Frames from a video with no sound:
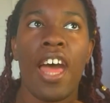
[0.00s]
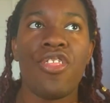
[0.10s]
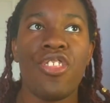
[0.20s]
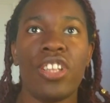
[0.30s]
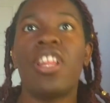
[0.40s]

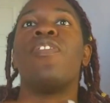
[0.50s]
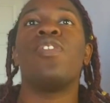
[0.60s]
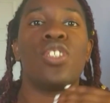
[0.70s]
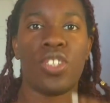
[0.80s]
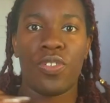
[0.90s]
the
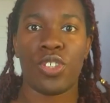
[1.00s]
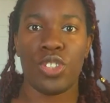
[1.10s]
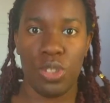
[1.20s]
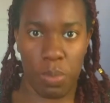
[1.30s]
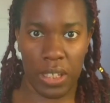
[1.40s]
levels of her
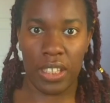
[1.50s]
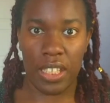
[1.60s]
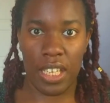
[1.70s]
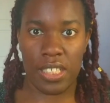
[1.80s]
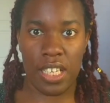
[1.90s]

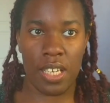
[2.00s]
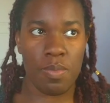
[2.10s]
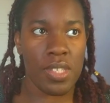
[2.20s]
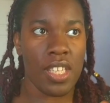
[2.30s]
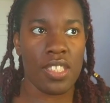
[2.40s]
stupidity at
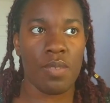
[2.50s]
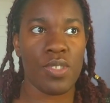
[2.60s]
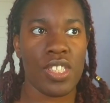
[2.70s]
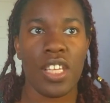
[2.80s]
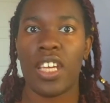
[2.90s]
times, because I'm
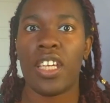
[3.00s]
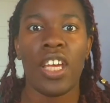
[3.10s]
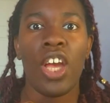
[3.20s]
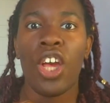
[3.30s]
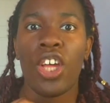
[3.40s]
just
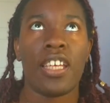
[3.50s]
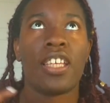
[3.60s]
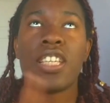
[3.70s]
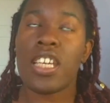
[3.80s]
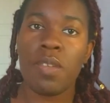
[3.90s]
like
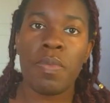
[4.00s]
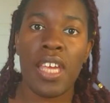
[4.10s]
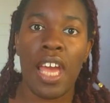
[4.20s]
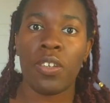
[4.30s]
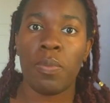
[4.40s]
take some
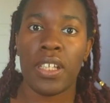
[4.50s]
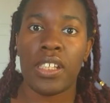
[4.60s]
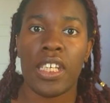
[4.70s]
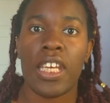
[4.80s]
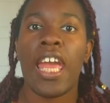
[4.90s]

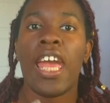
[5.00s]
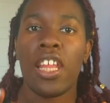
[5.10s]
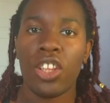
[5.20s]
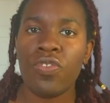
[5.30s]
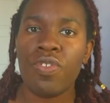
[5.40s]
accountability
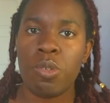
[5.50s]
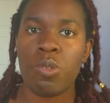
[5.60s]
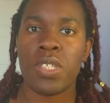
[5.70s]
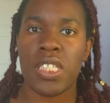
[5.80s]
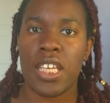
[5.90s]
and learn from your
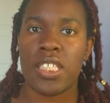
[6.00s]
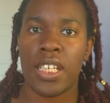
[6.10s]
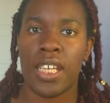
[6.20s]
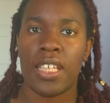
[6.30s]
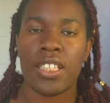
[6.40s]
mistakes,
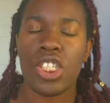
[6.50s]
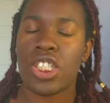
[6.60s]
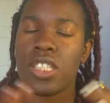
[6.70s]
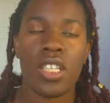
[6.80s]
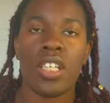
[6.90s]
honey. Just,
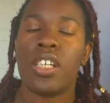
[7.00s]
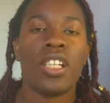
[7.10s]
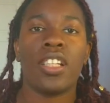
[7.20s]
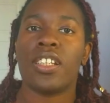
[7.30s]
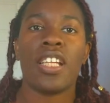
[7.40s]

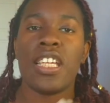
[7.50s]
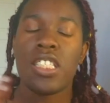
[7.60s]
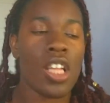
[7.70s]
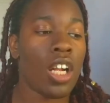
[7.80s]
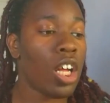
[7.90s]

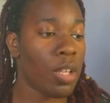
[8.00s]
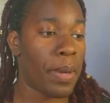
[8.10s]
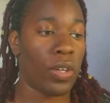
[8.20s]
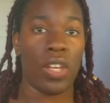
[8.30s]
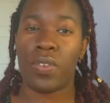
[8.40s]
it's not all
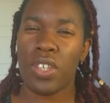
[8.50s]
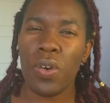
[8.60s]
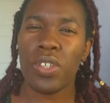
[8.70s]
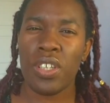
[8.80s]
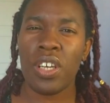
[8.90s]
about you,
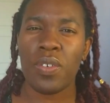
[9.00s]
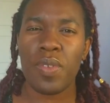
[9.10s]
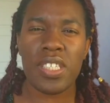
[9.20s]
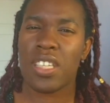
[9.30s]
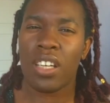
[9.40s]
you know?
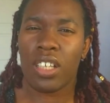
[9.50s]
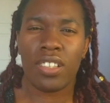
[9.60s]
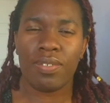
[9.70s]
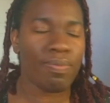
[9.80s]
It's not.